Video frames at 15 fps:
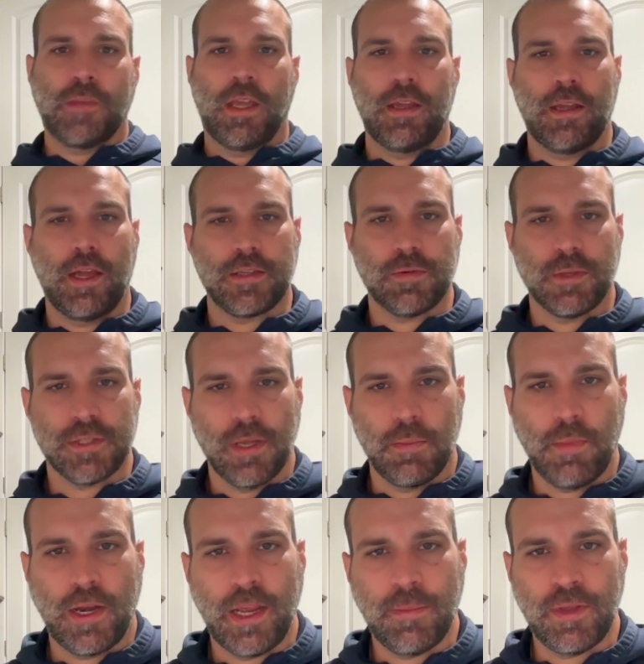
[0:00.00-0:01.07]
Hey guys, what's up?
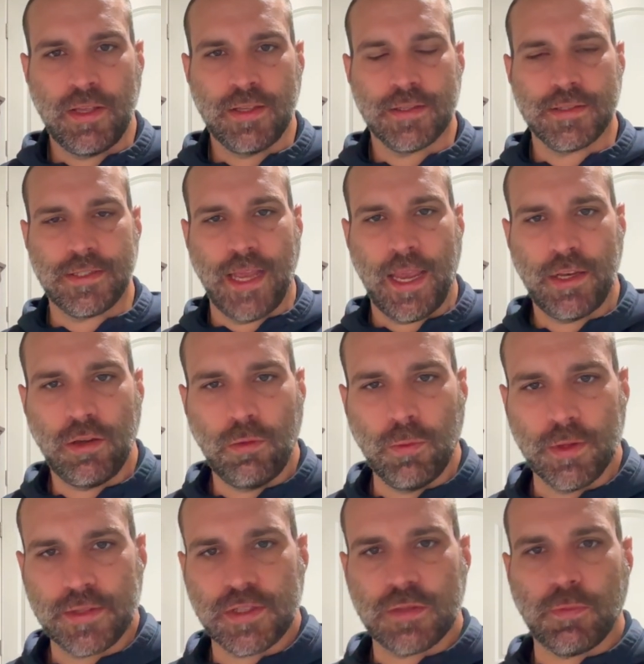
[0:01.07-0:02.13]
My name is Daniel
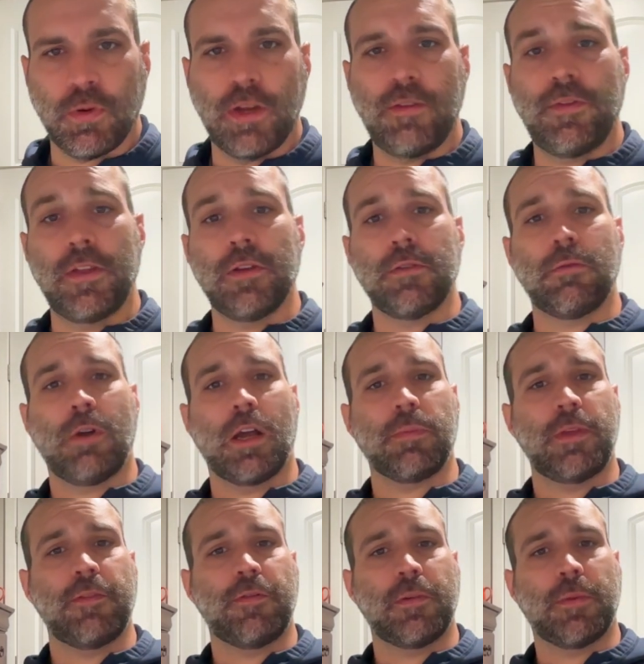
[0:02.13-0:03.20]
with Springfield
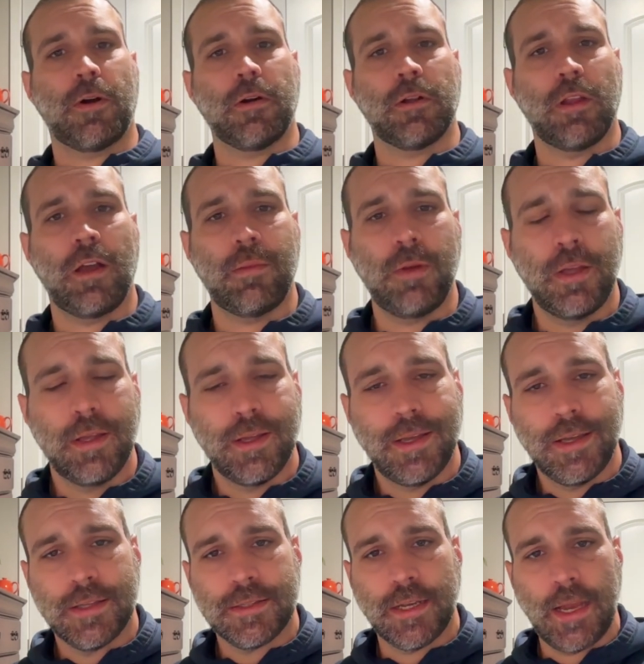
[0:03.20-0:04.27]
Rugby Football Club.
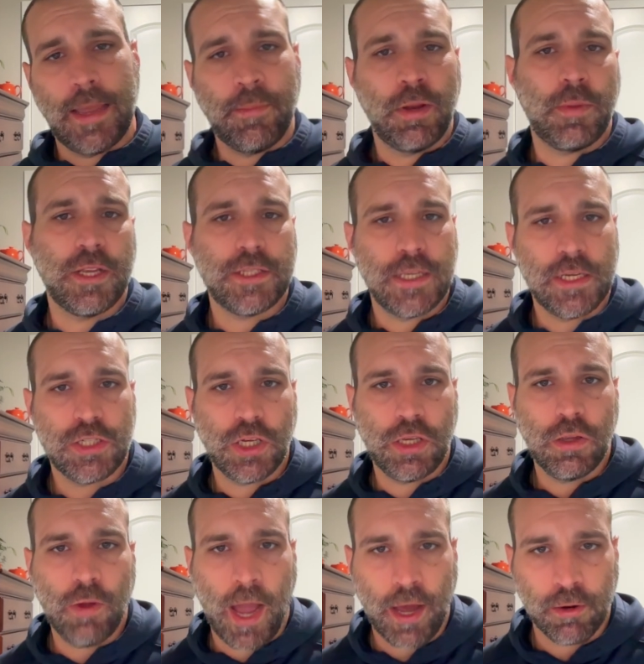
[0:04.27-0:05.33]
Today I'm going to be teaching
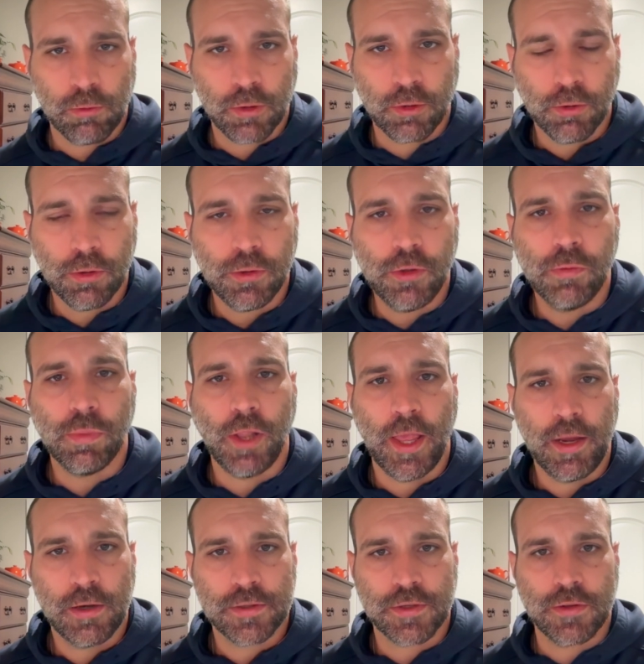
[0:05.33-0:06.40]
you how to recruit new
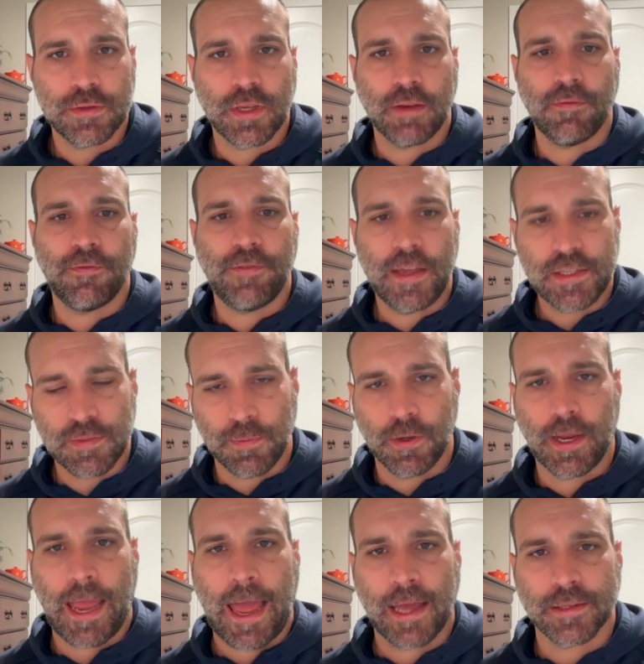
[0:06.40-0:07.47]
players using
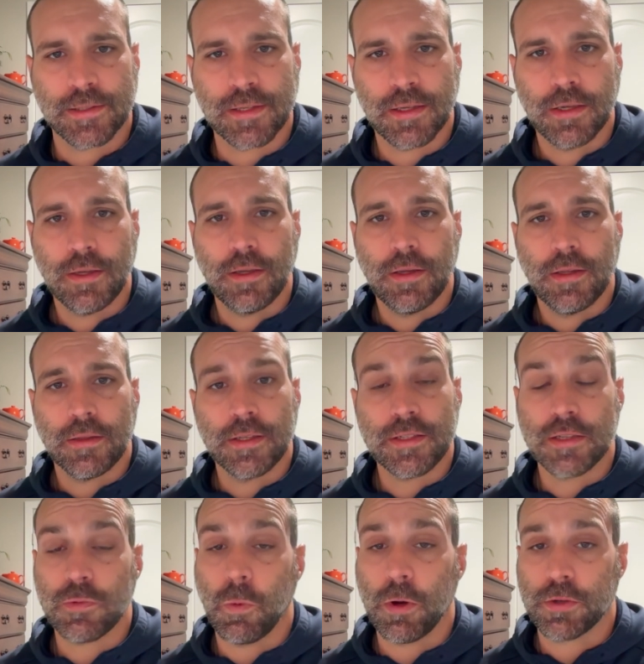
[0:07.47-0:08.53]
Facebook ads. This
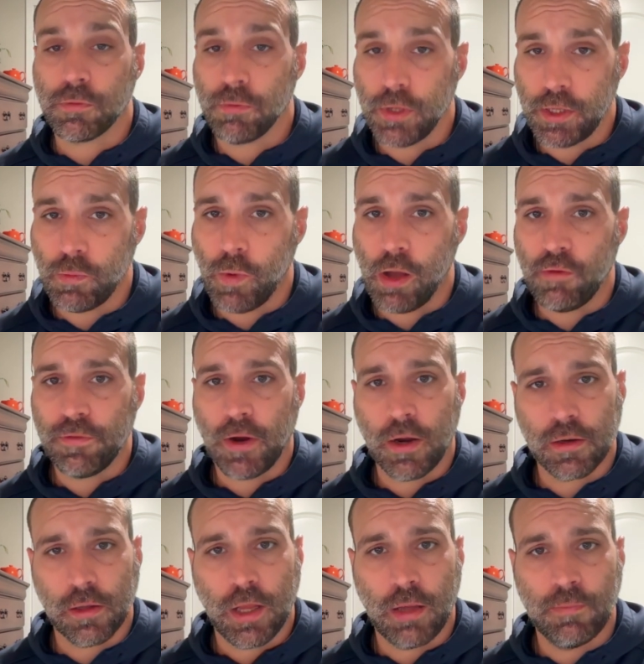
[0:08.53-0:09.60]
has worked really well for our
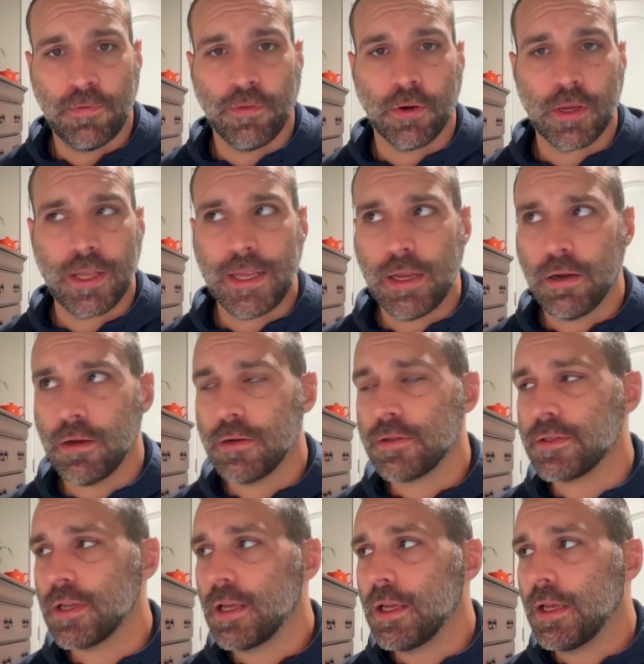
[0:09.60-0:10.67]
club for
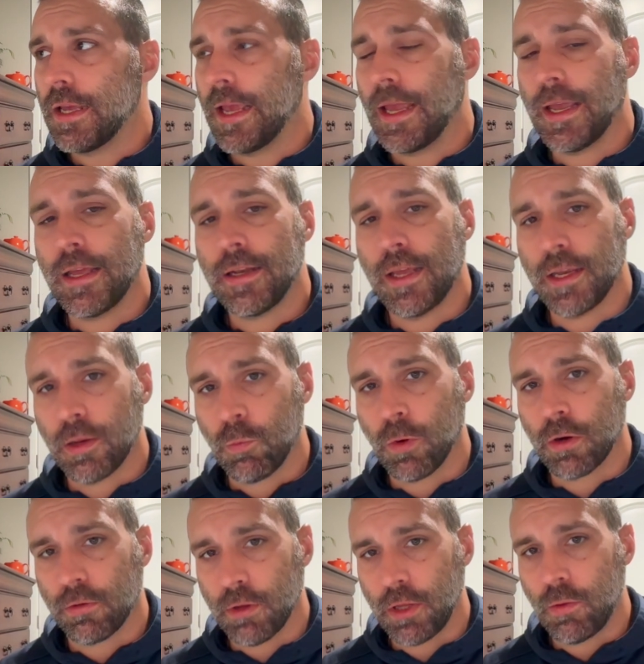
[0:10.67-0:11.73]
years, and it can
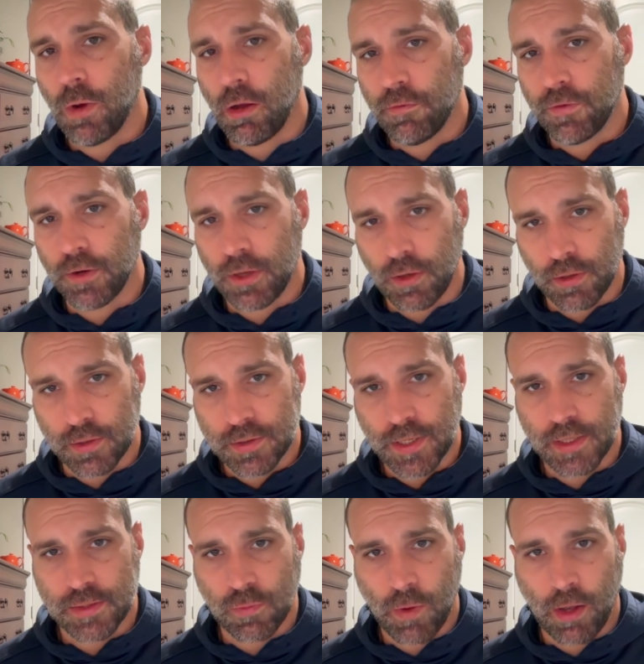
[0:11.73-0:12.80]
work really well for yours
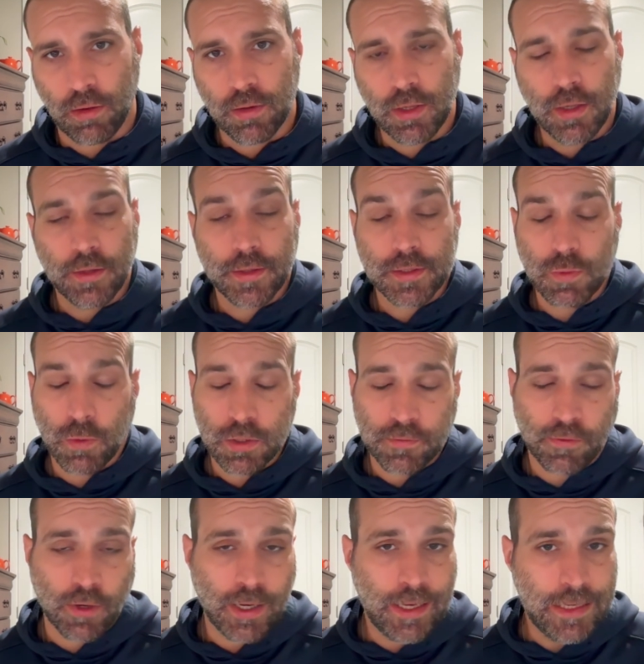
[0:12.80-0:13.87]
as well. This works
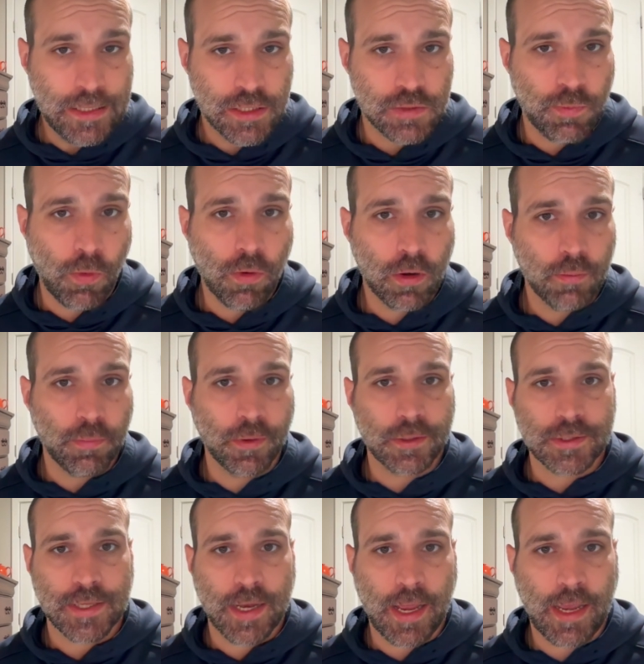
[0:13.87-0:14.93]
for any sport, but
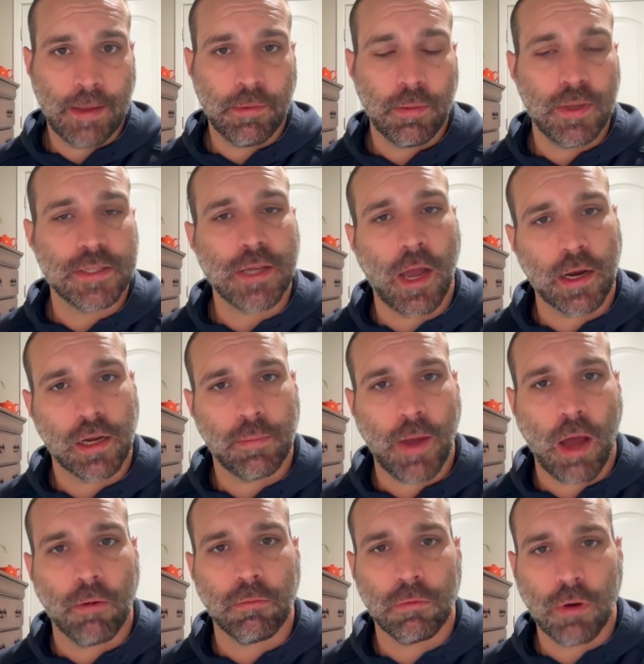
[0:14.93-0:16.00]
today I'm going to be talking
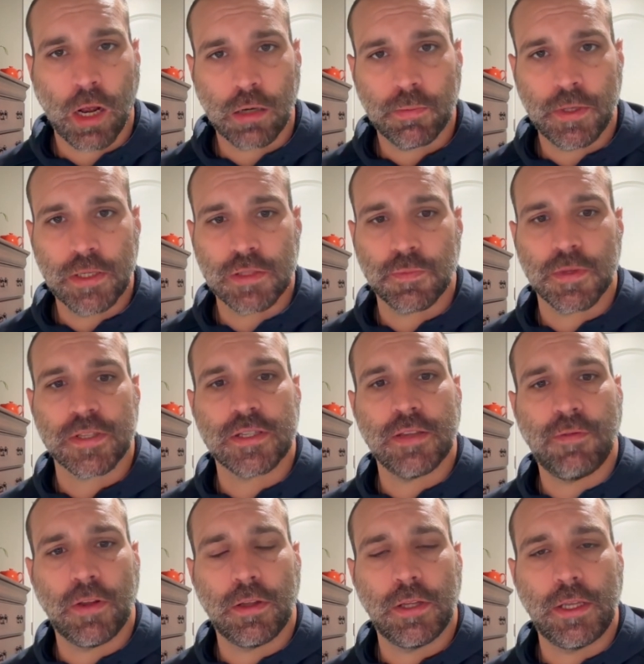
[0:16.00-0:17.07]
about rugby
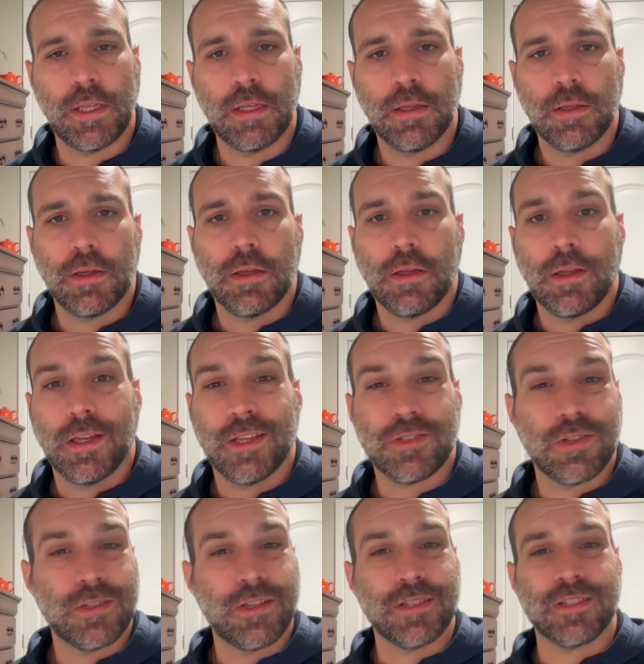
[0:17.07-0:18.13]
specifically. It's
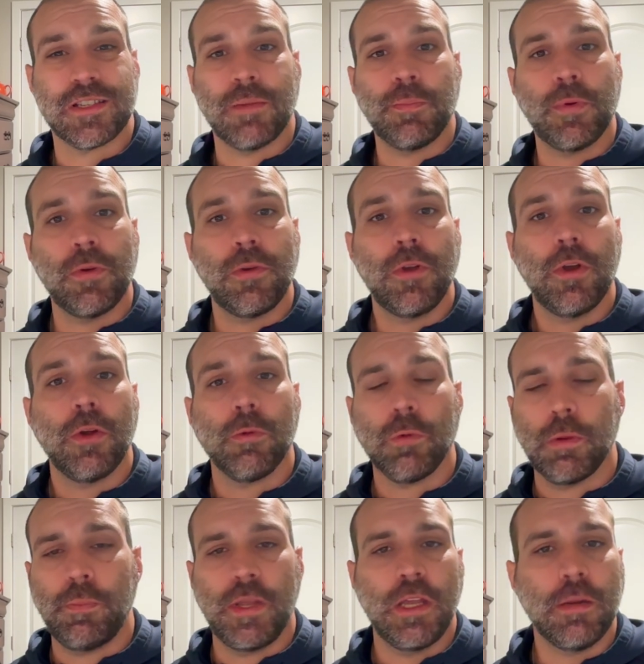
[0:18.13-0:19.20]
just a simple,
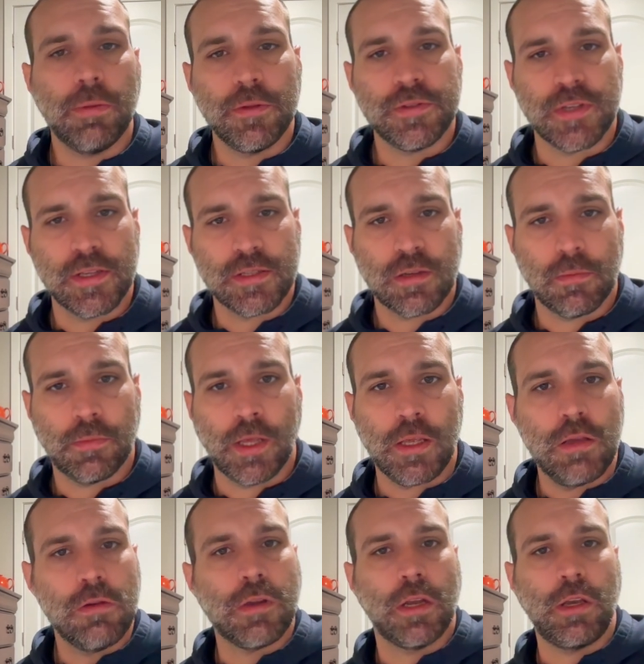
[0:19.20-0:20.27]
repeatable system that
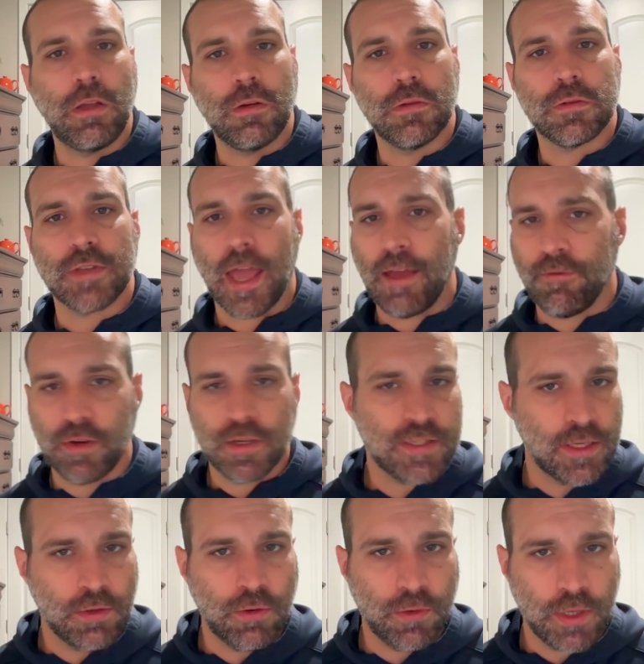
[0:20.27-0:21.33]
you can use every
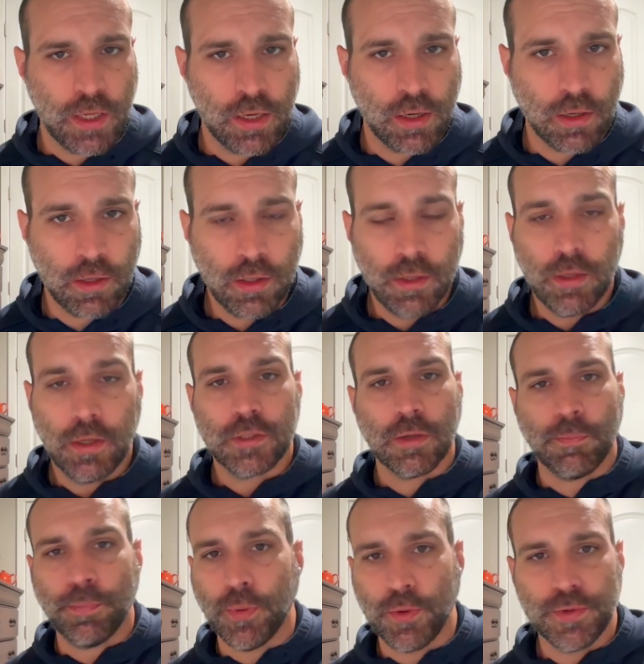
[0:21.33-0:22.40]
single year to
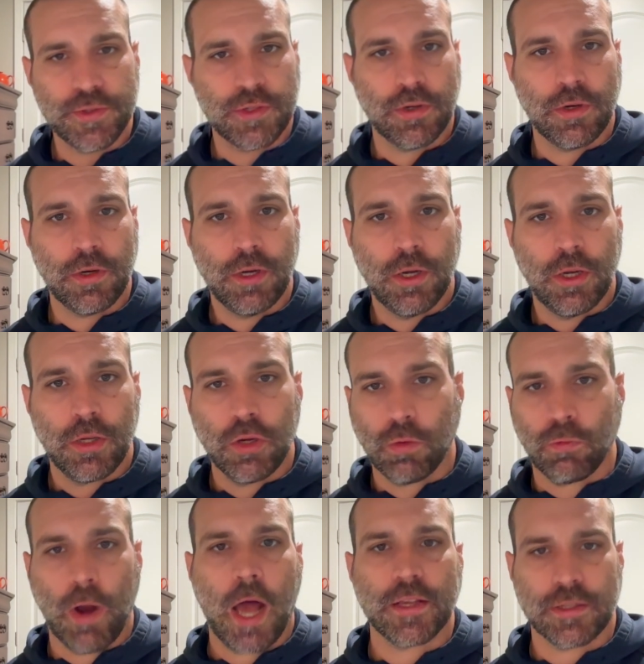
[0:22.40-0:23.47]
bolster your
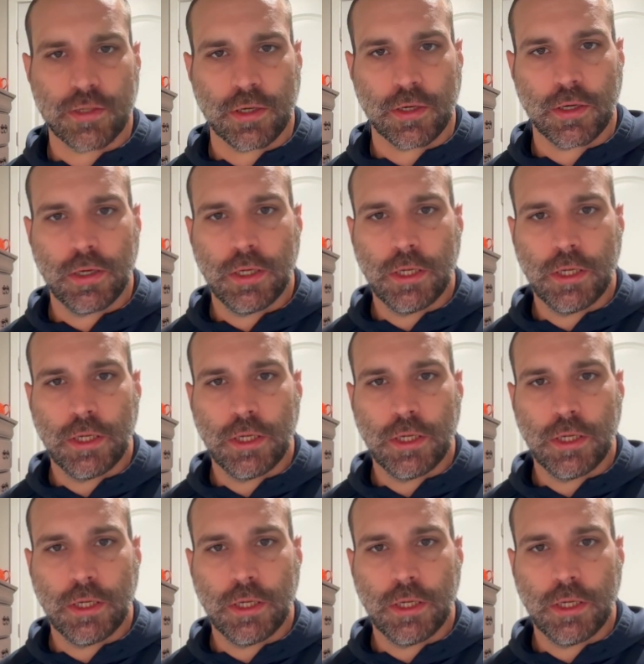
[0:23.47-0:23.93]
roster.